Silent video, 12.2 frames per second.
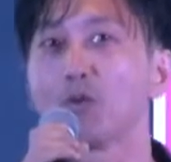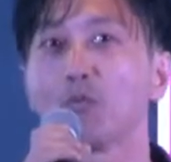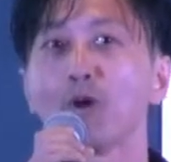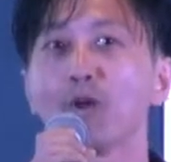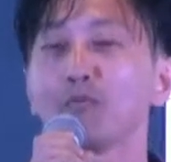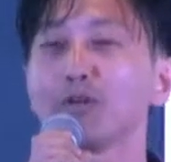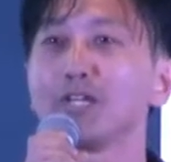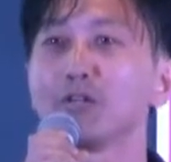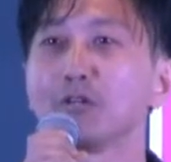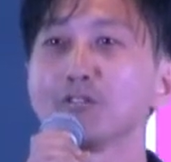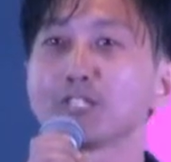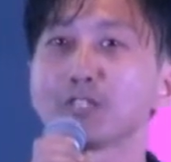When we
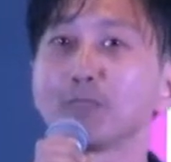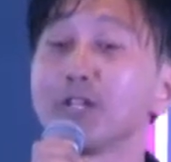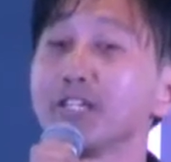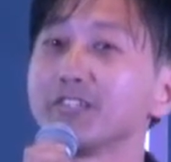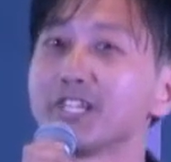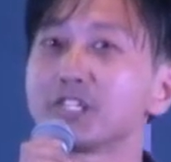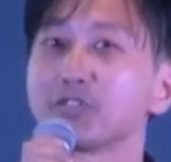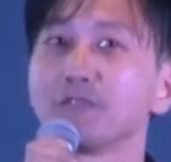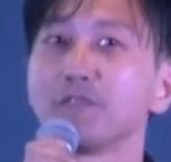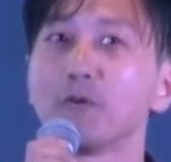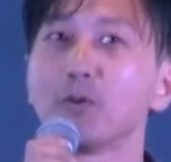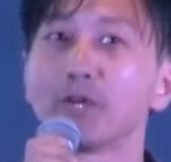launched
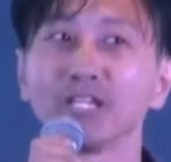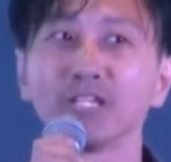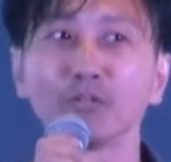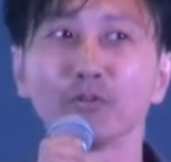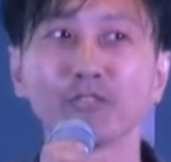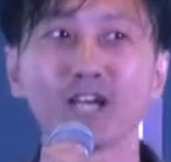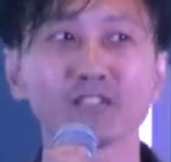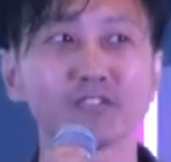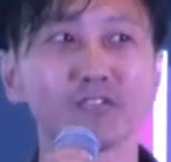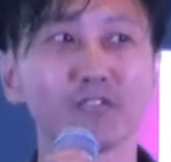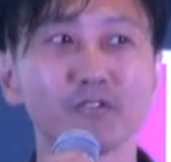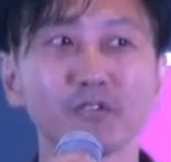PlayStation 4 in
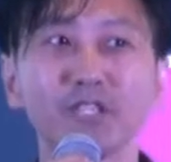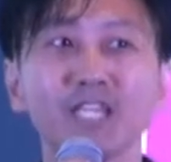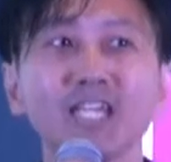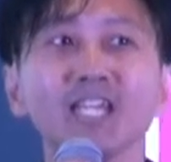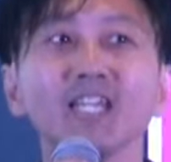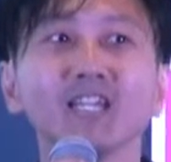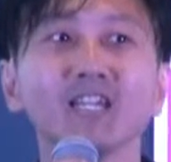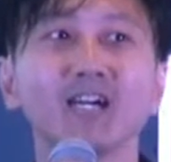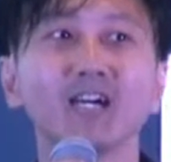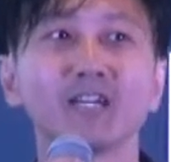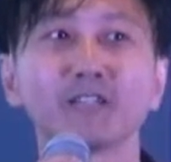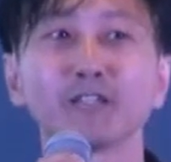2013,
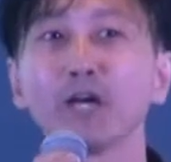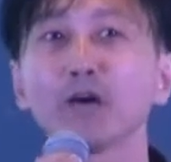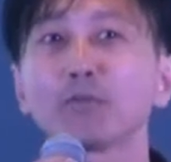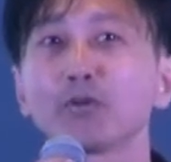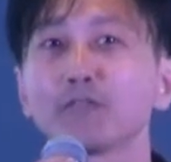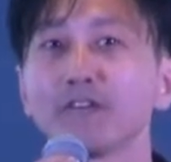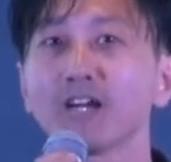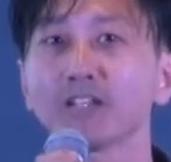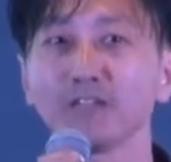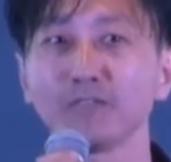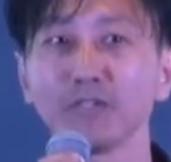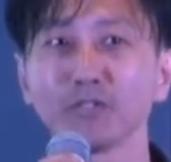the number of
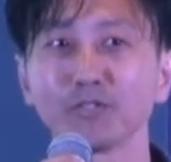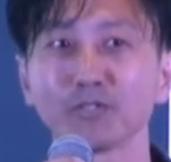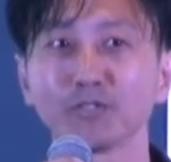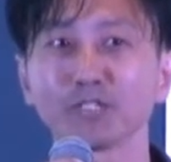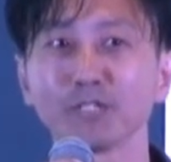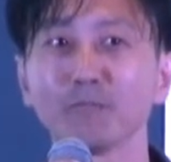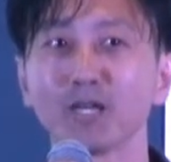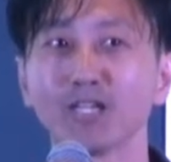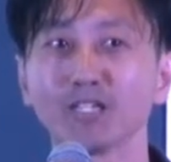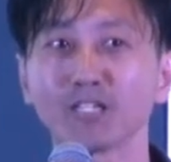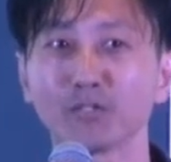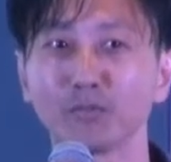active users in
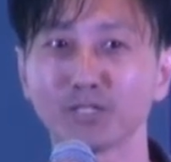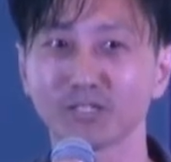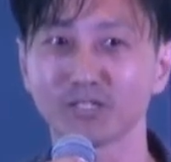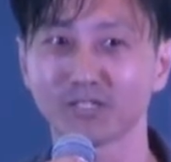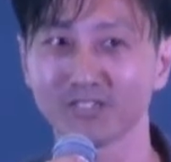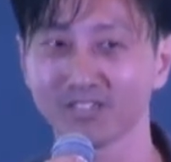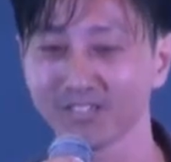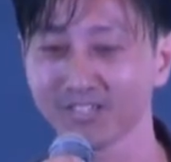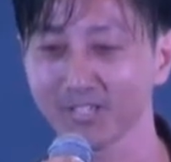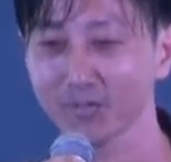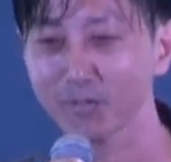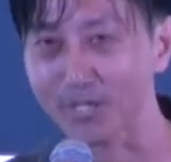Malaysia was
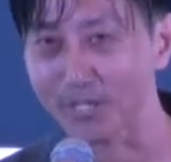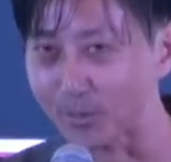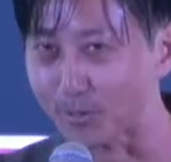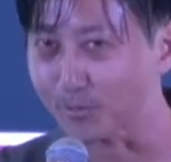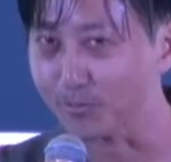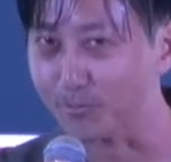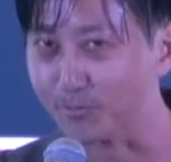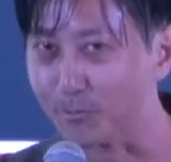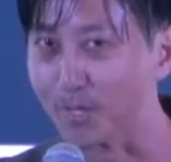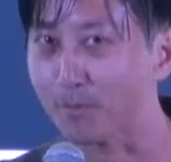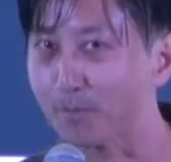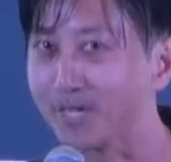quite low.
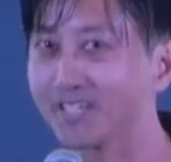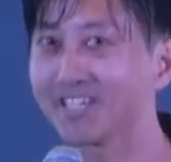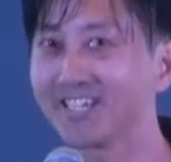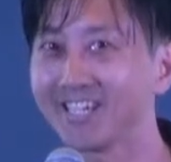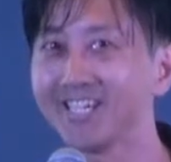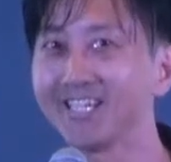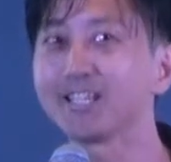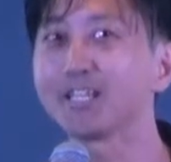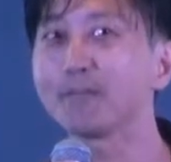But in